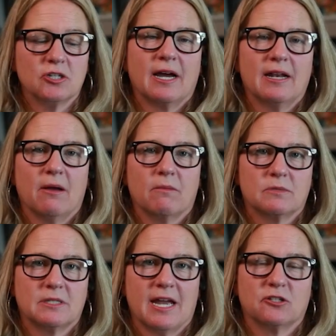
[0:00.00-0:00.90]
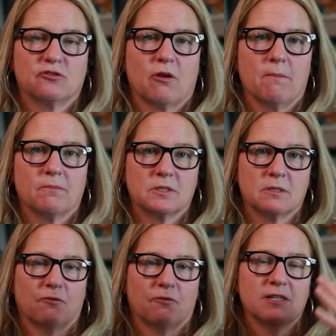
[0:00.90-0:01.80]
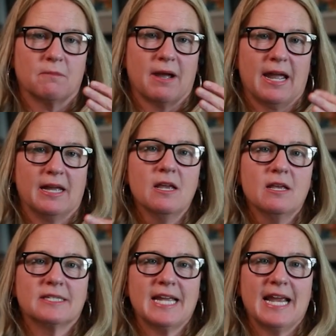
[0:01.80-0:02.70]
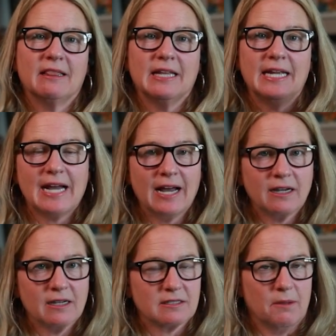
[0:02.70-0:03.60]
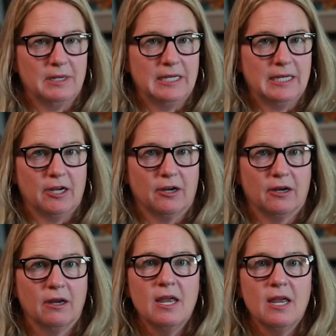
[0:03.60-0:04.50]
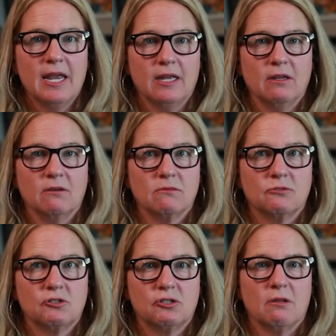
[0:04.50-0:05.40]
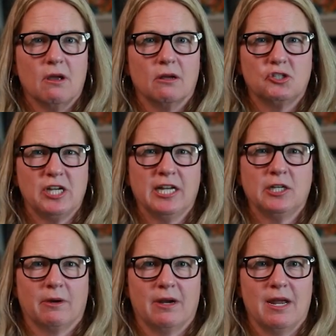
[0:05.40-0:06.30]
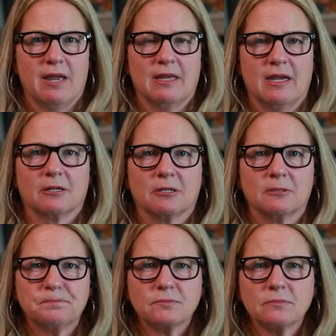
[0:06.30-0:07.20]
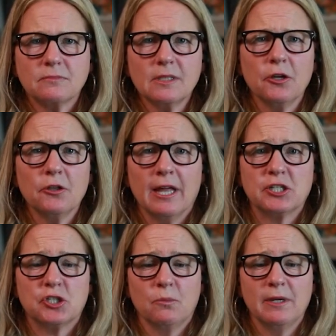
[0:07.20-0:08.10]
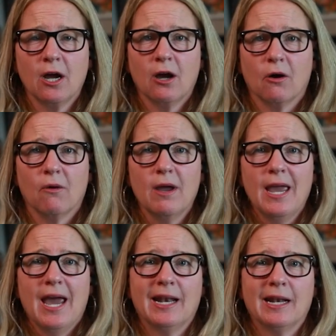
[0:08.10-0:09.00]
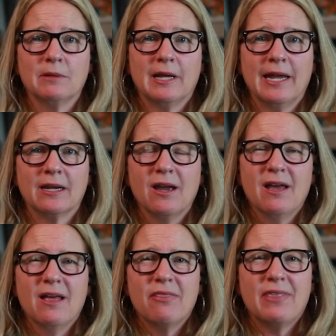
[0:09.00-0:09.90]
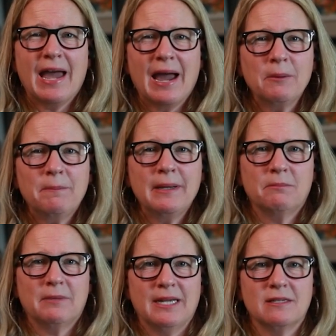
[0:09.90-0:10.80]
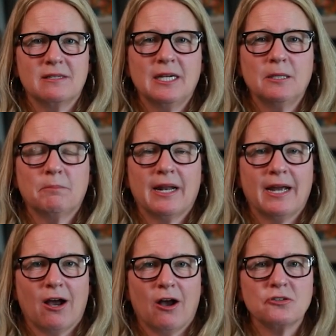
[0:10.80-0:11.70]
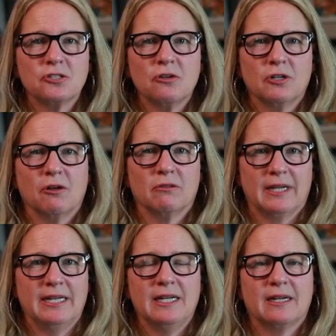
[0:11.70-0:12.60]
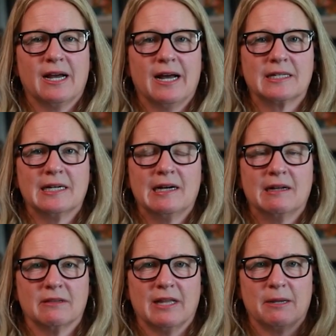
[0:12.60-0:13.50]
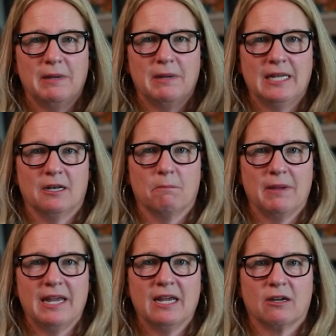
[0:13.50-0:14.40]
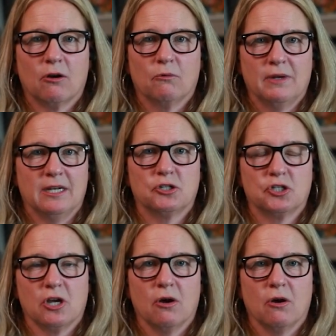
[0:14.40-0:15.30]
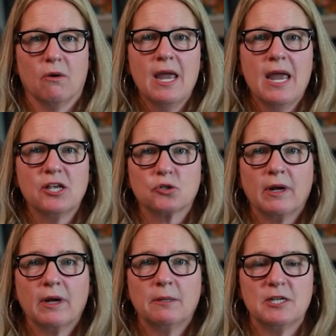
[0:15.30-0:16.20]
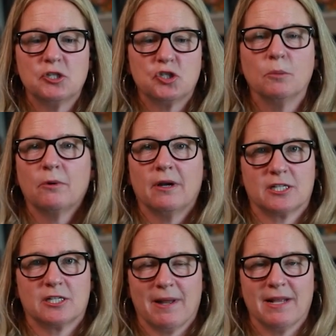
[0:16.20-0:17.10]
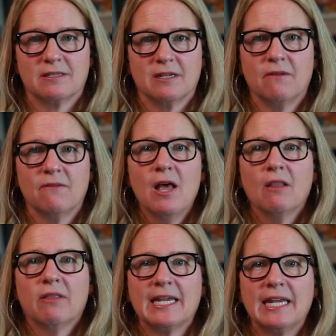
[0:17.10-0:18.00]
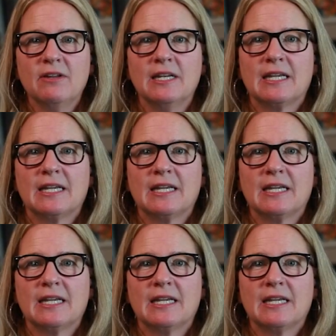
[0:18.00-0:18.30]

got a text from some friends of mine saying Lady Gaga's coming here in January, I think. They're like, should we go? And I'm like, that would be amazing. But I also know Lady Gaga, like being in a big arena show, is going to be super expensive. Like, even to